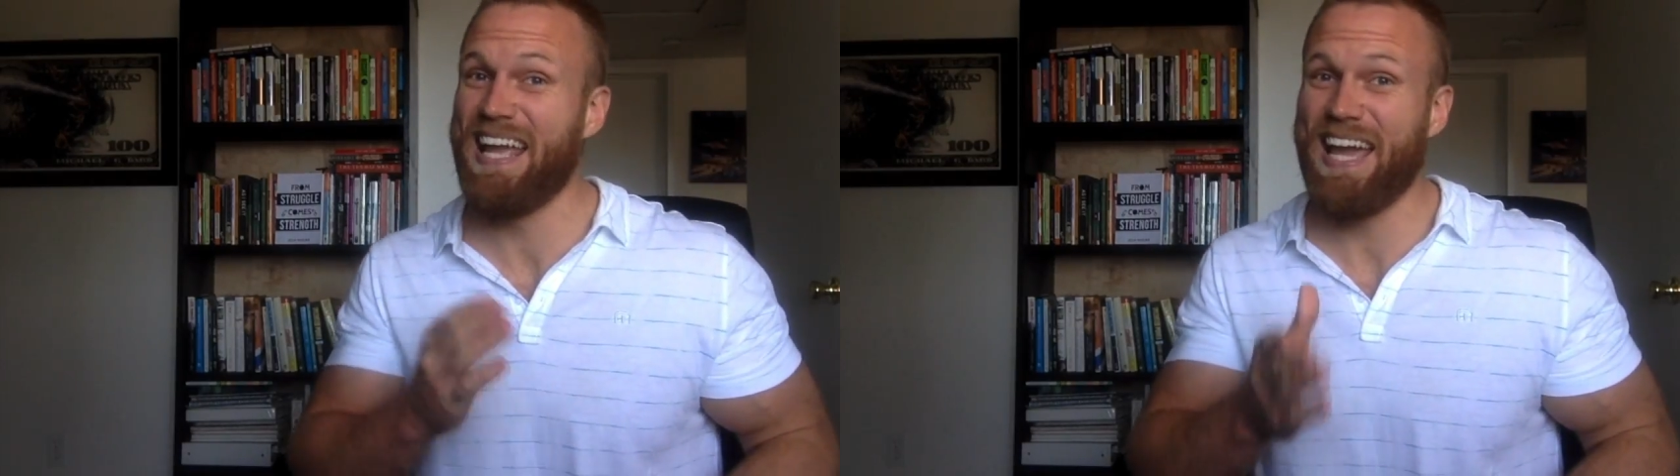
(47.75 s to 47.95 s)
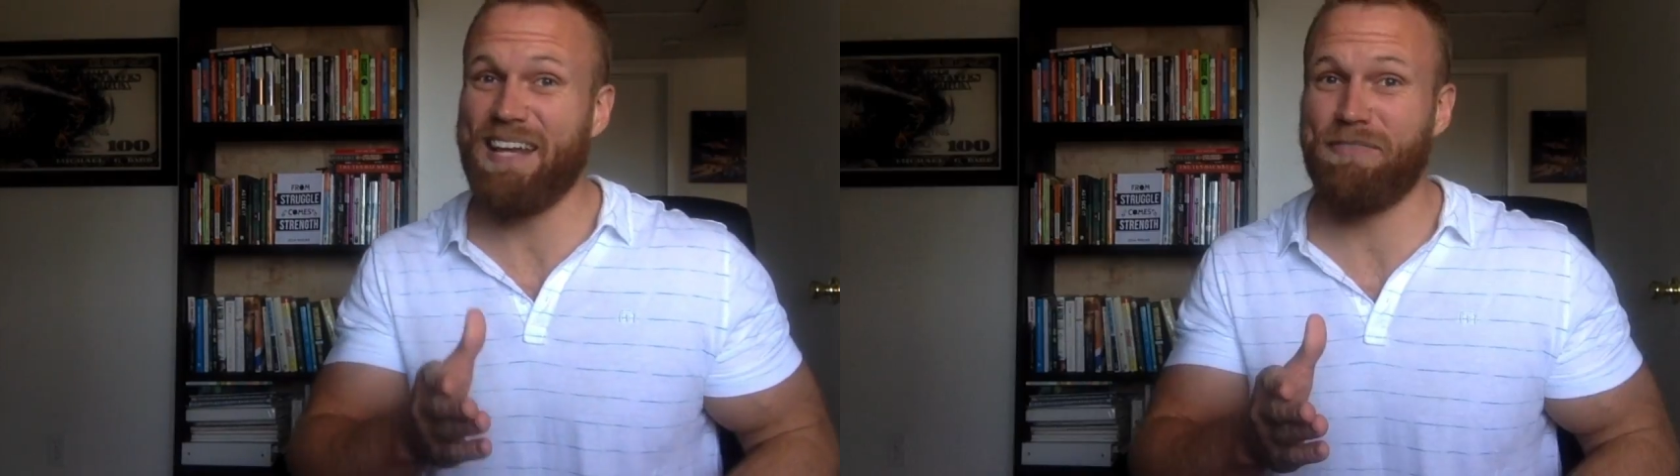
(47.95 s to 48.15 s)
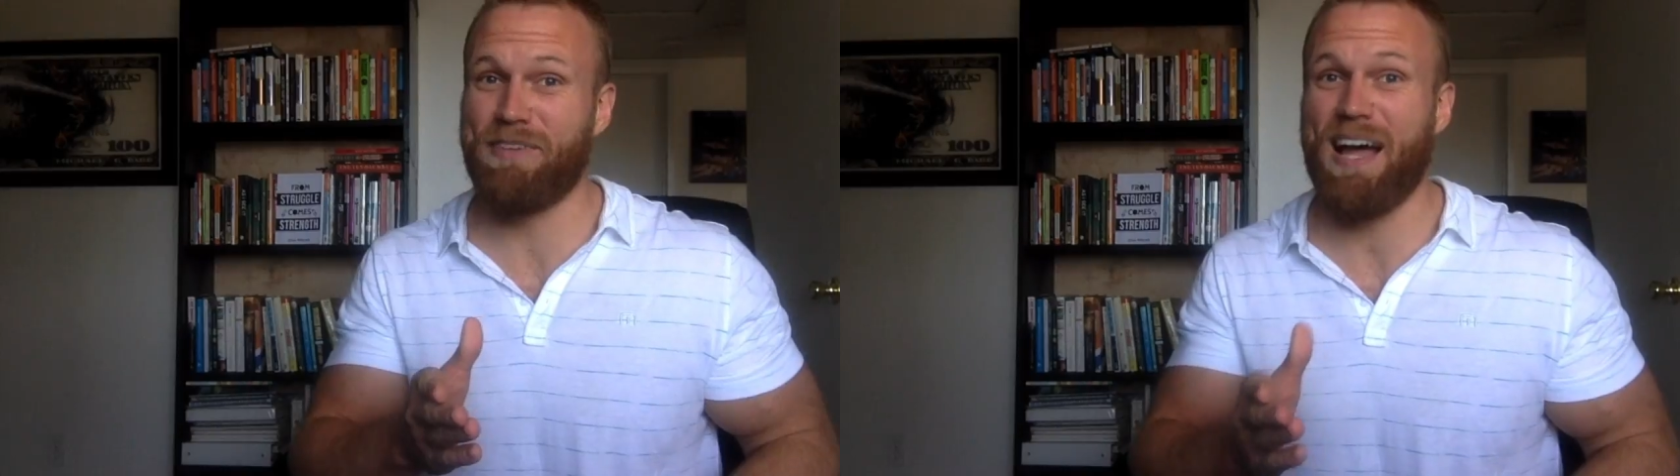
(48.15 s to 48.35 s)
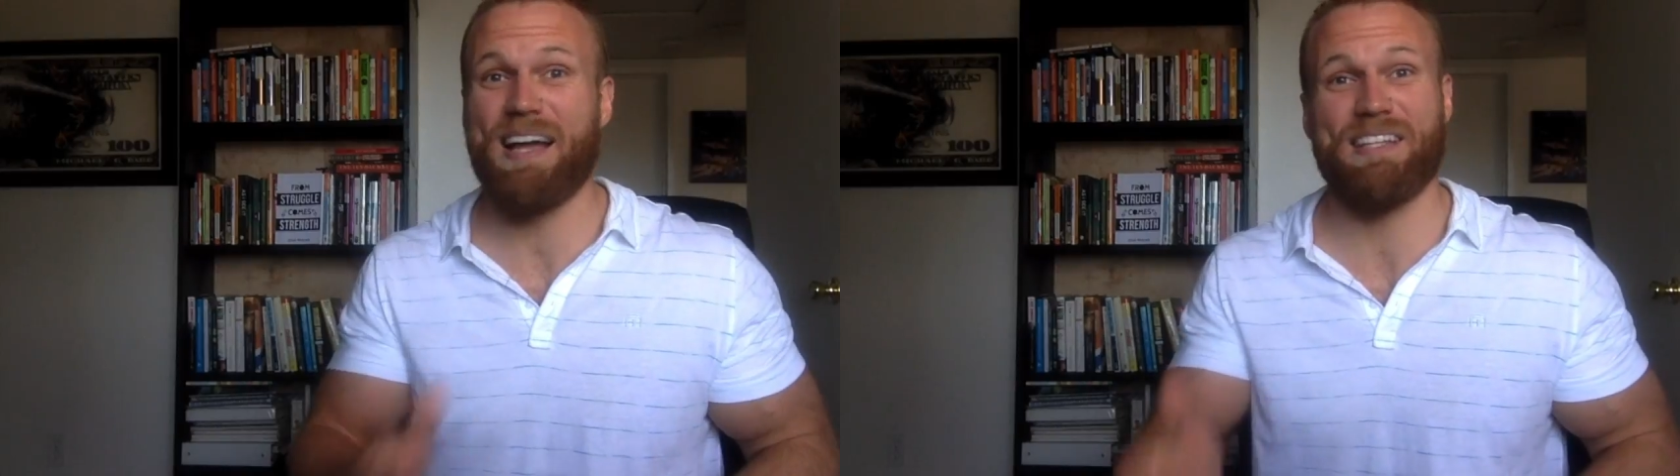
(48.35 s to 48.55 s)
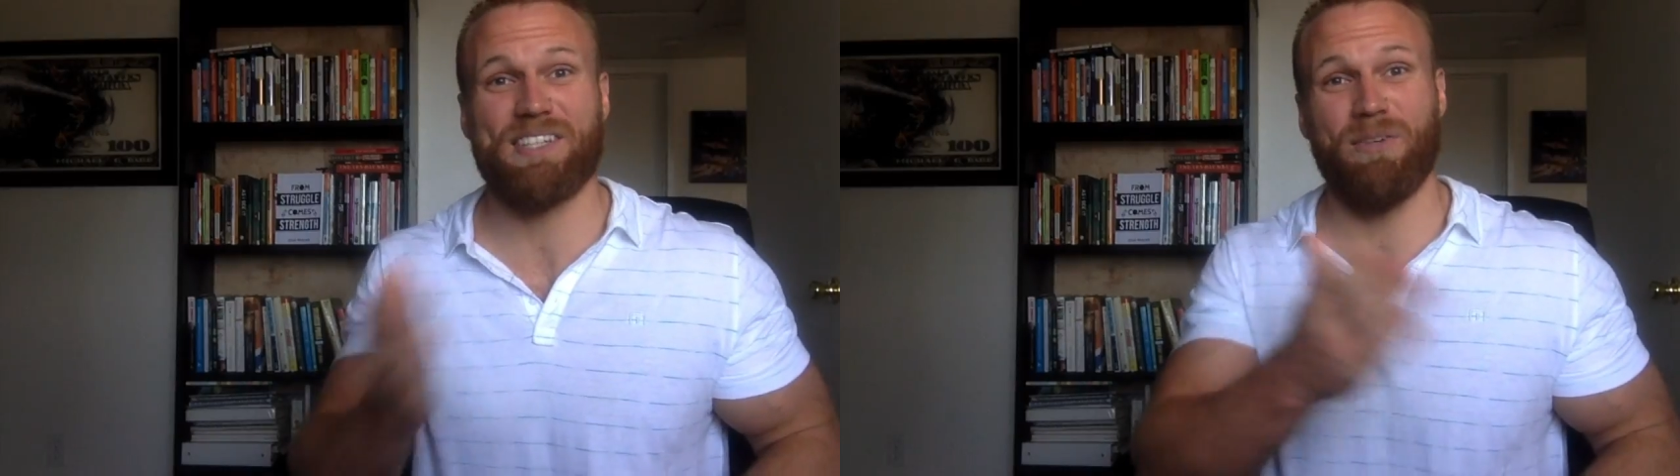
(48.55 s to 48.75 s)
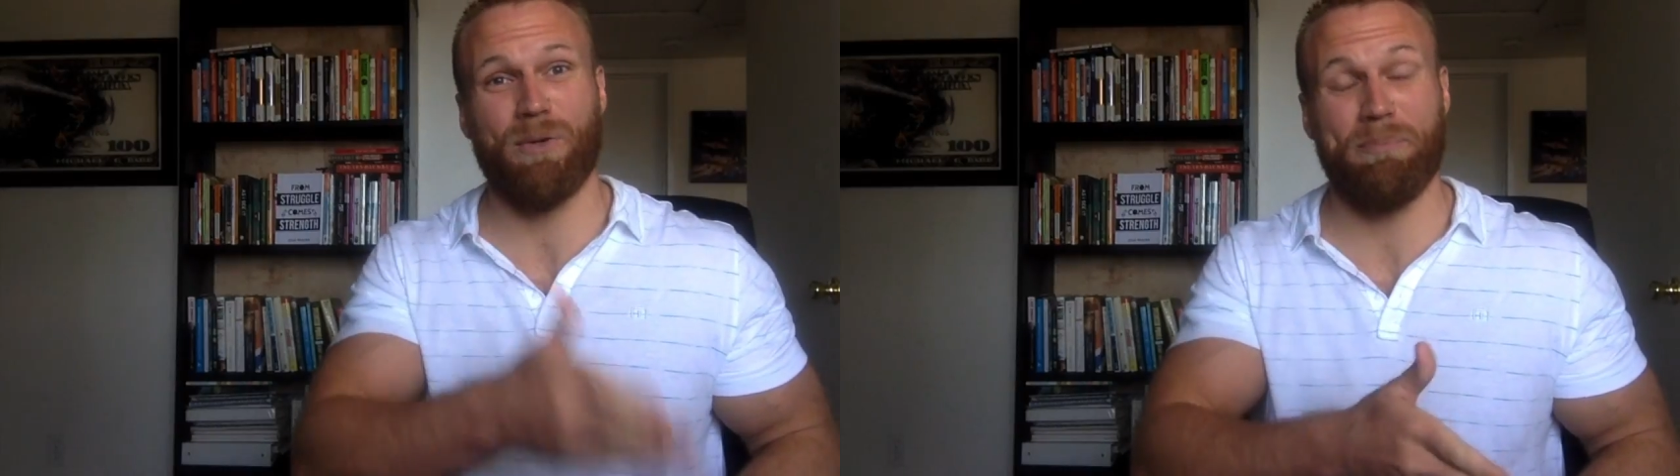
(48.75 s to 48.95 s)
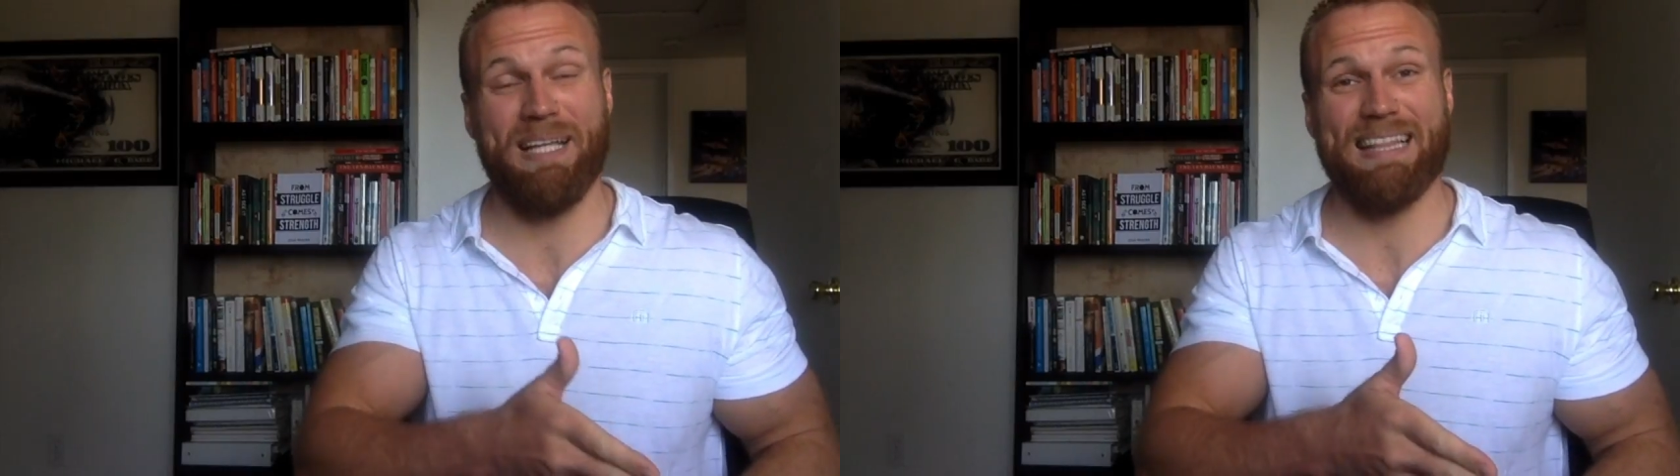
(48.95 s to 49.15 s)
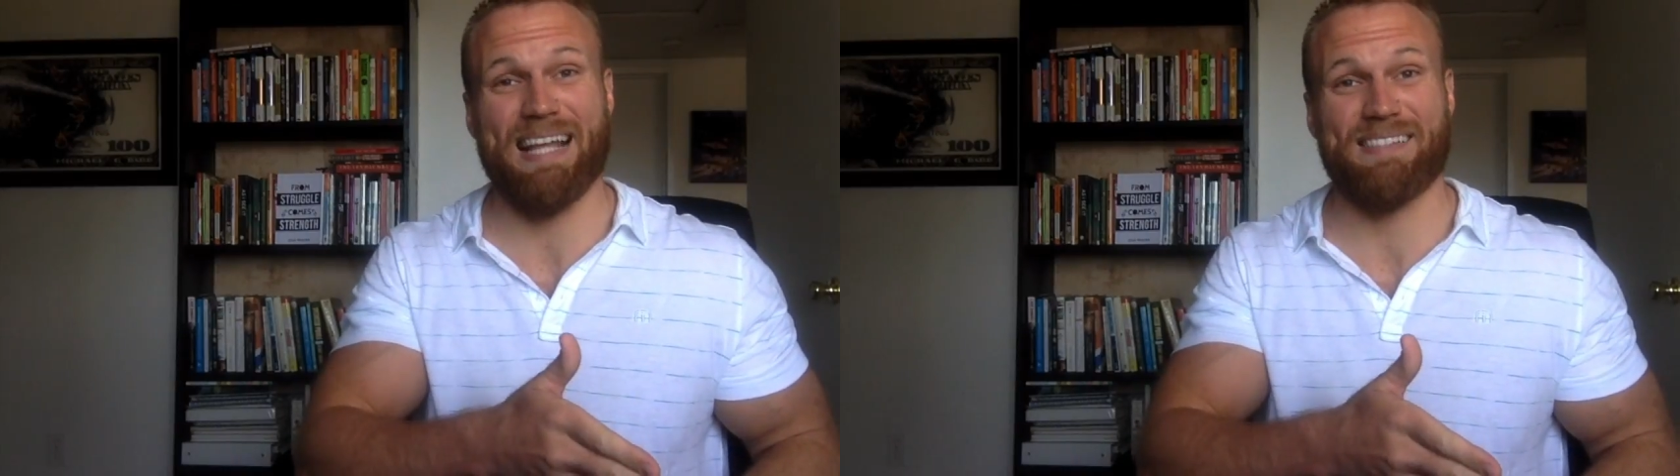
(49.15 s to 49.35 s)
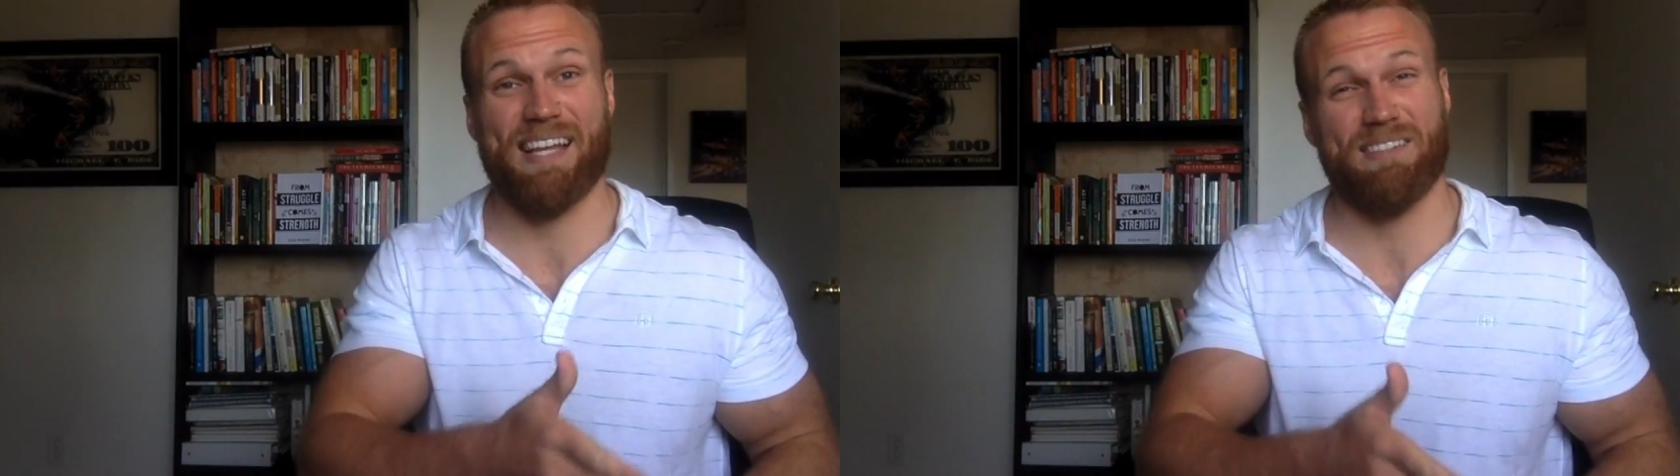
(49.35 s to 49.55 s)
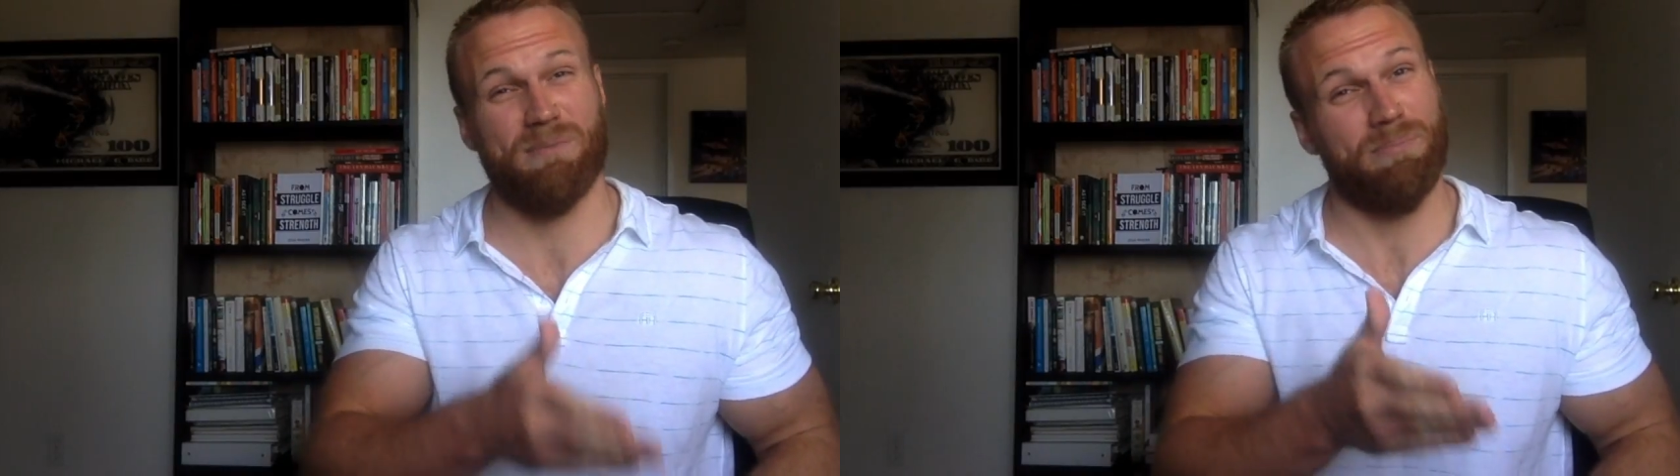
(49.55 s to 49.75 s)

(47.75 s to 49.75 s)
And if not, it's going to repeat that test and